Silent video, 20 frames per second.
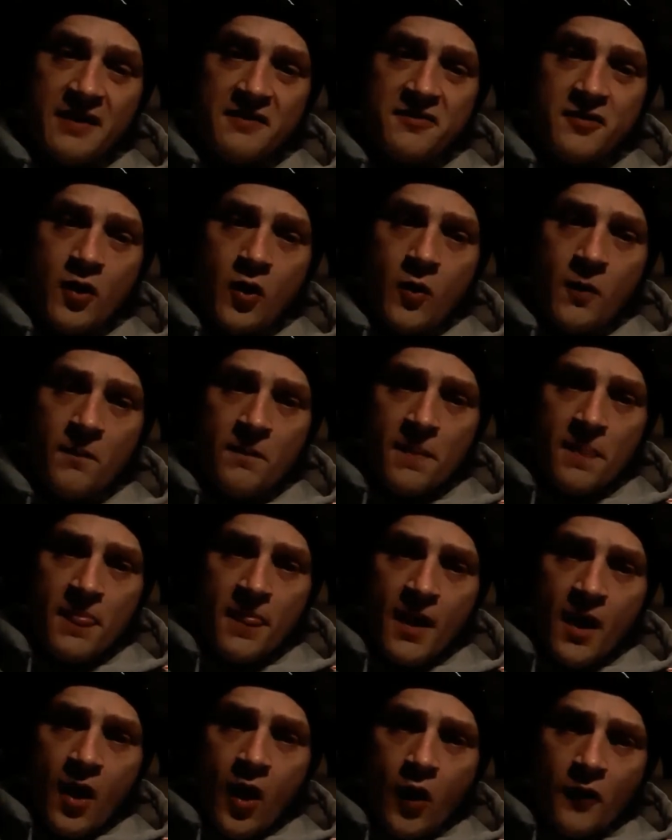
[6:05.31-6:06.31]
So
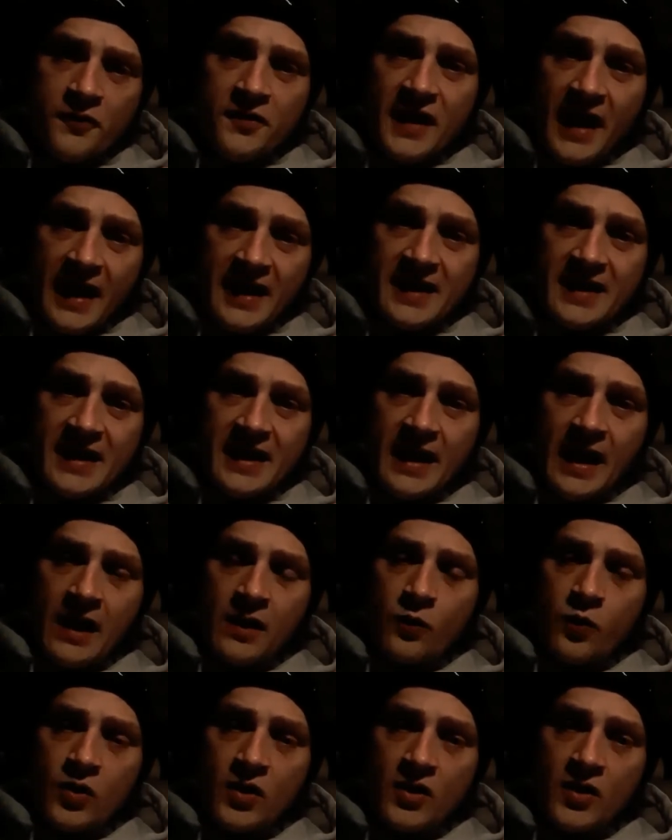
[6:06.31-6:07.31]
hopefully I can get out
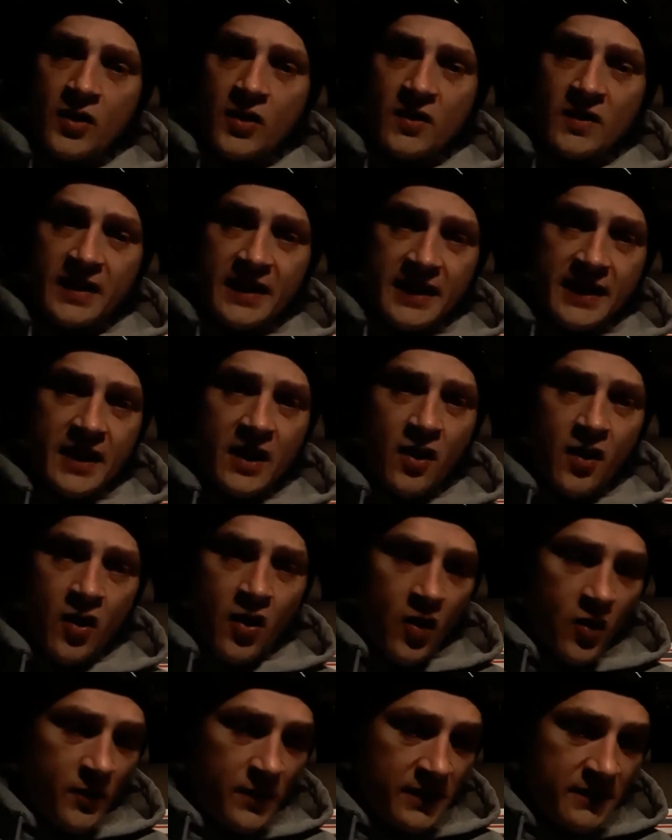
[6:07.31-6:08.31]
of work early and get
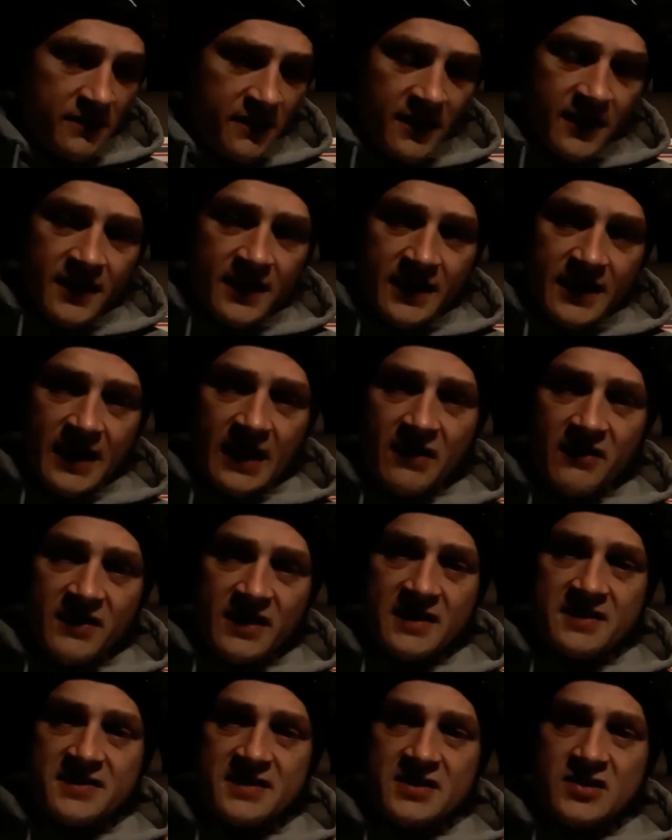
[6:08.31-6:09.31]
home and get
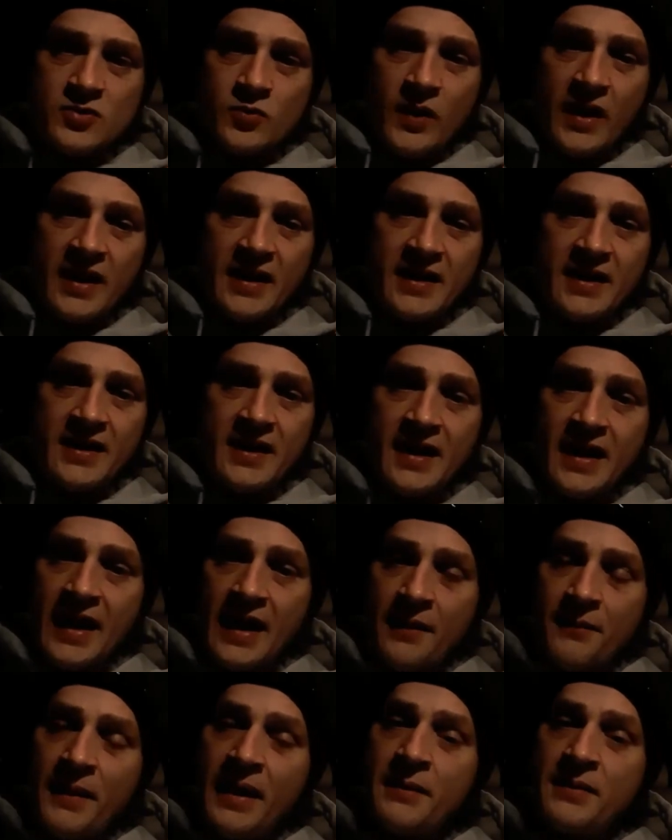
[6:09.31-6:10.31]
everything situated
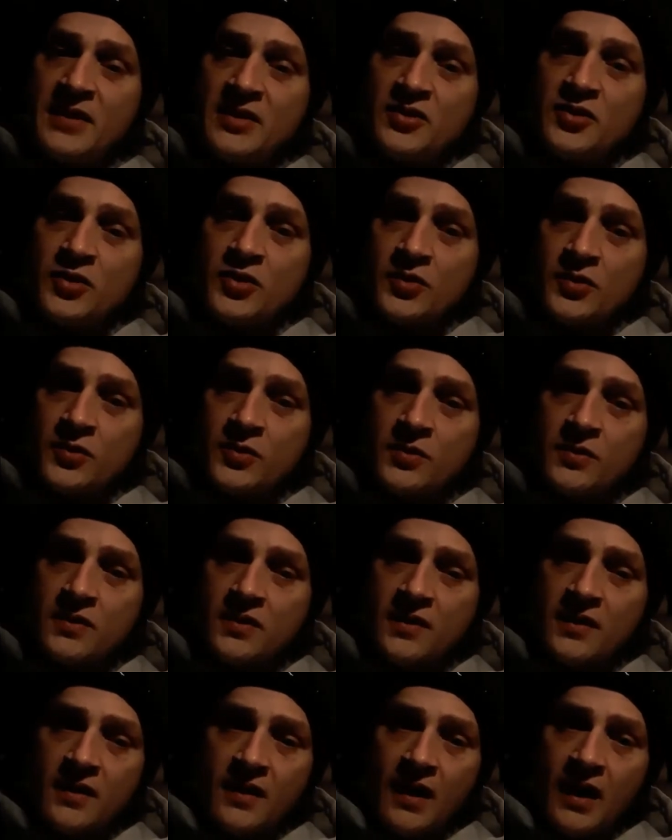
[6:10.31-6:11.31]
and maybe do
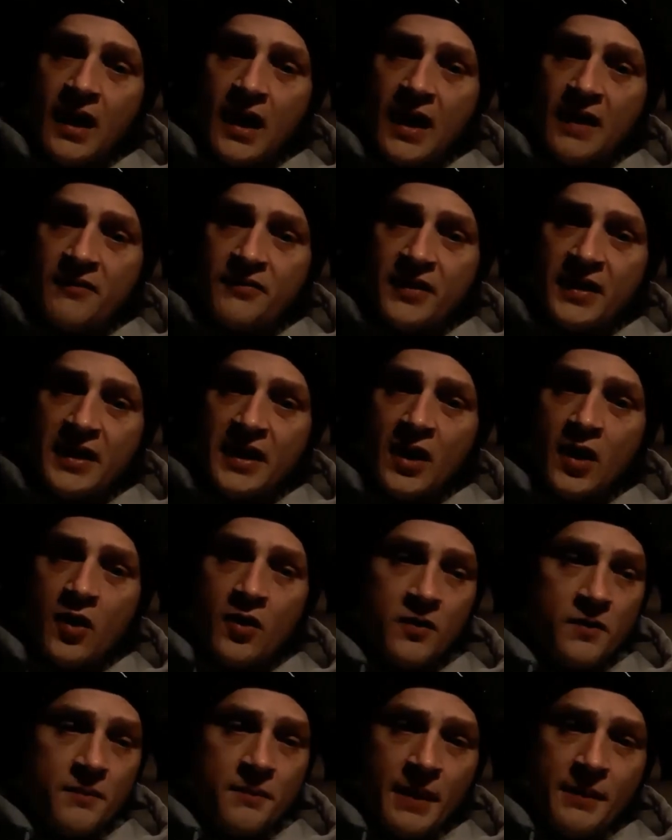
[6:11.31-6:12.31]
video,
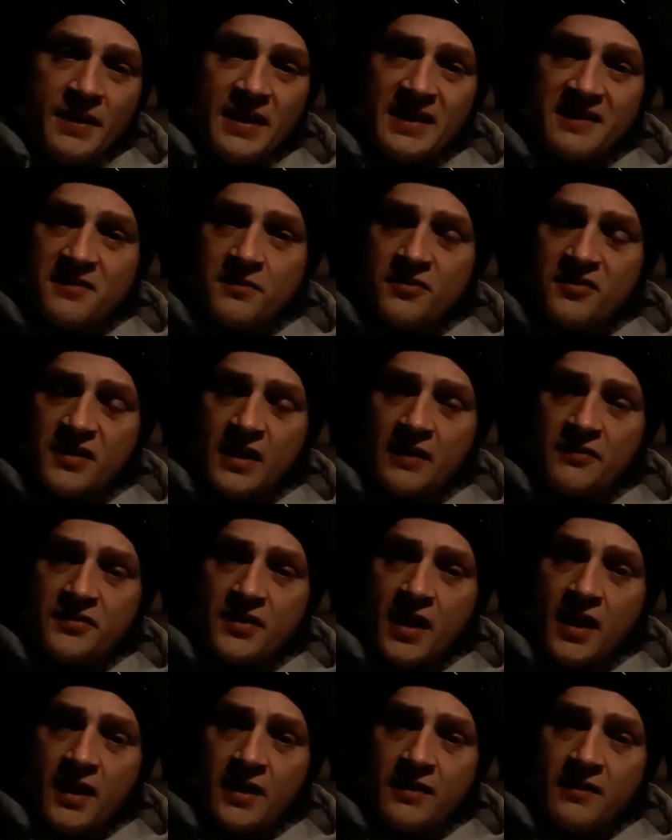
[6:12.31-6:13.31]
maybe get some stuff
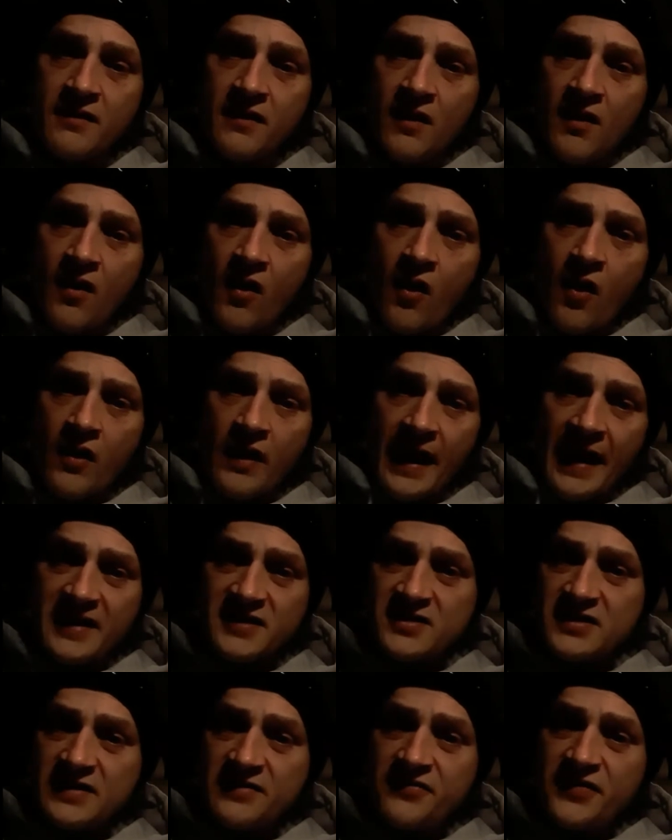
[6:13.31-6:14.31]
done on
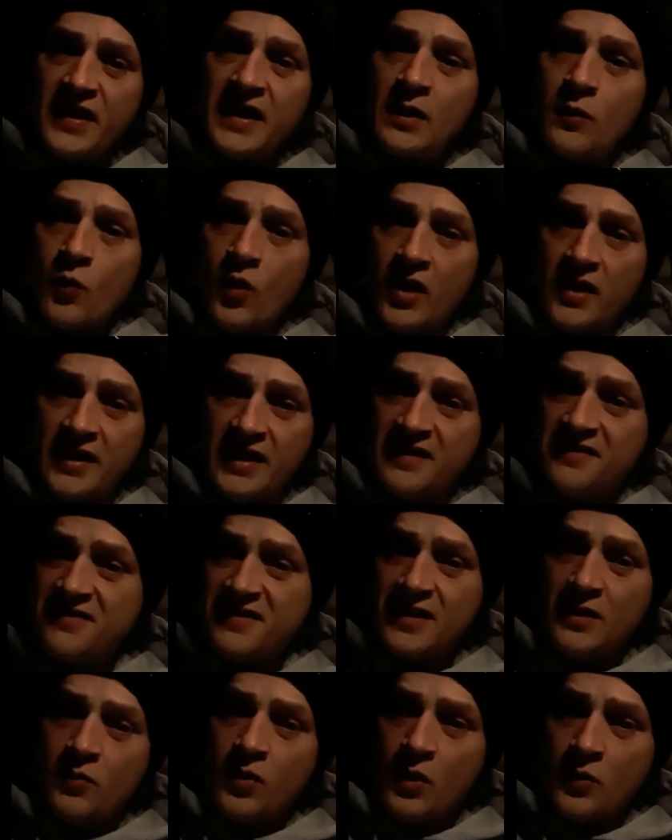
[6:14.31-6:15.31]
actually fitting one and
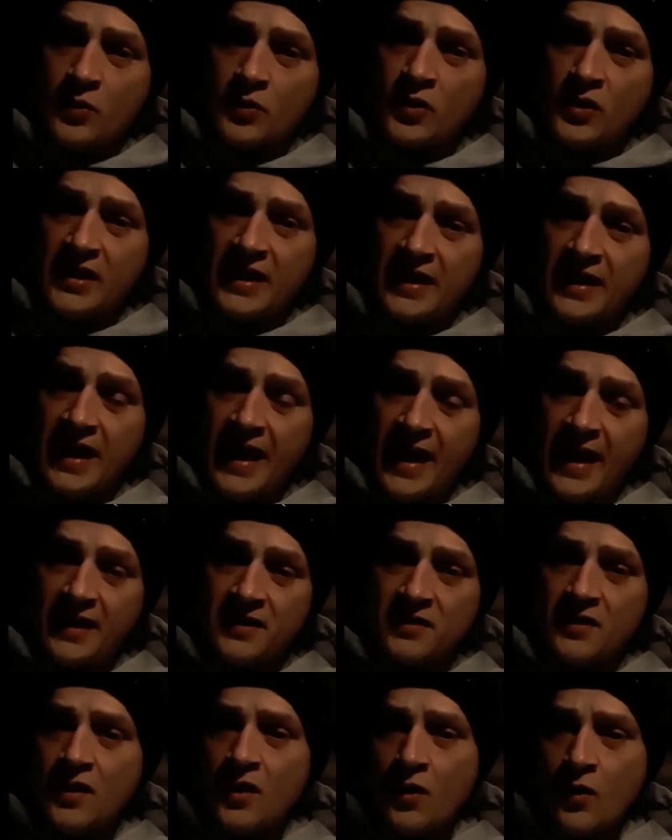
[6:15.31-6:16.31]
see what we're looking at
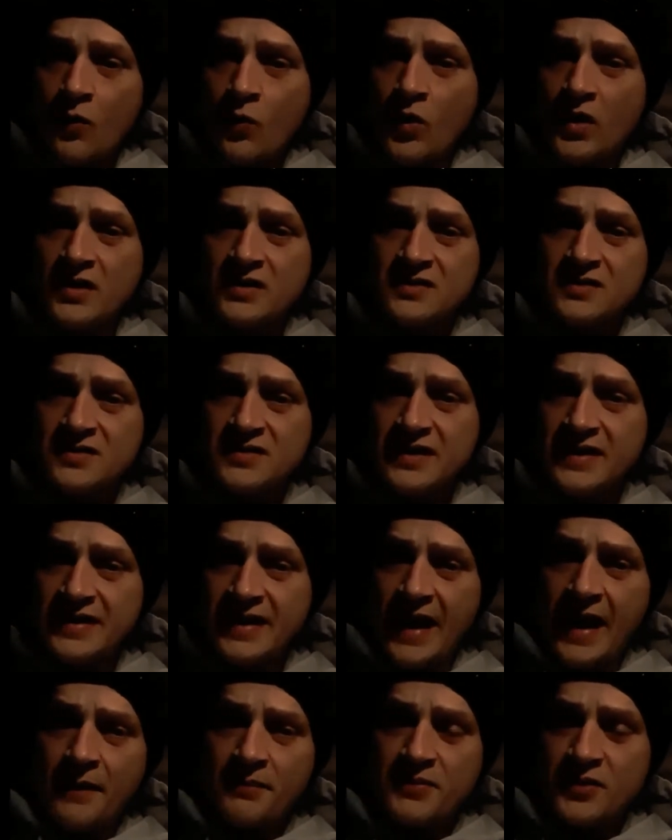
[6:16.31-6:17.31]
once the
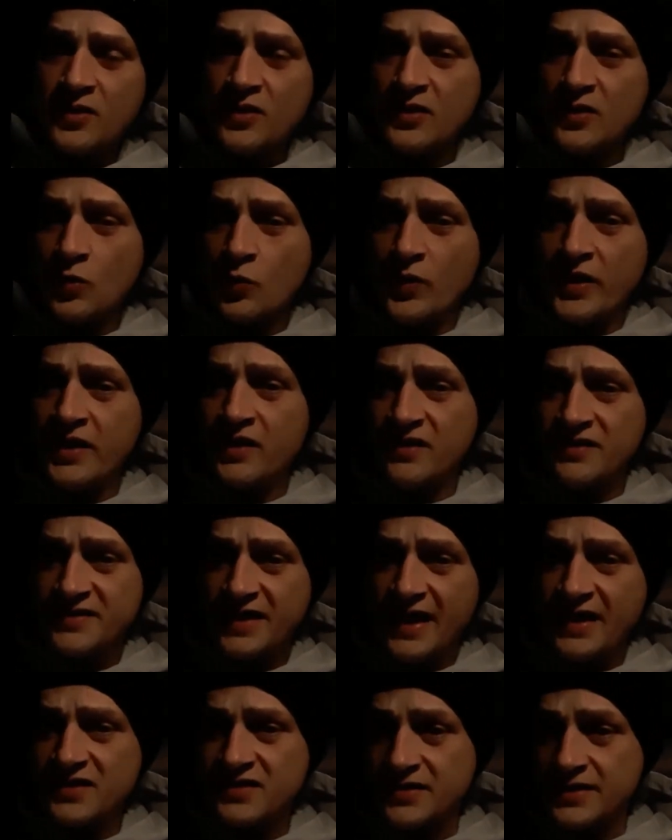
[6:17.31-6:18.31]
adapter and the wheel is
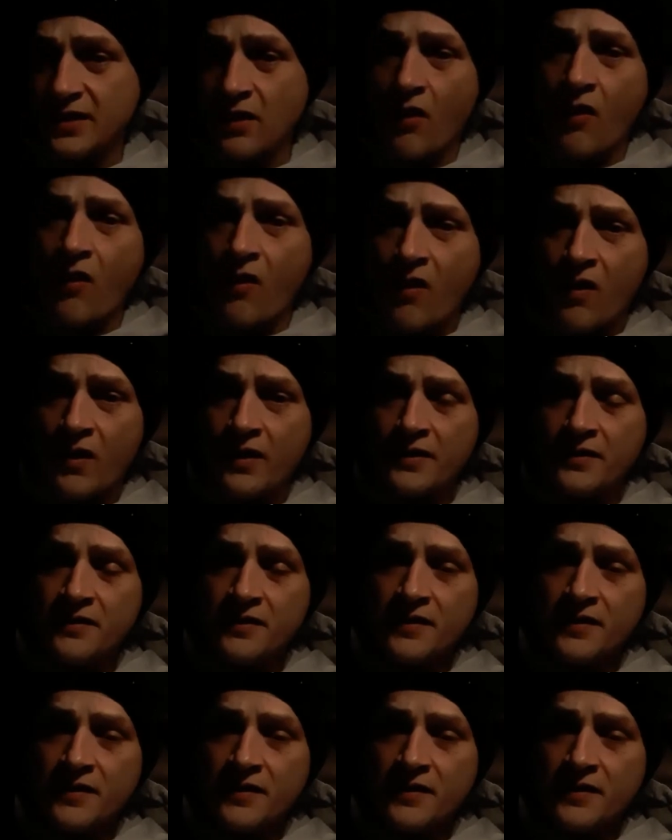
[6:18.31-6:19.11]
actually on.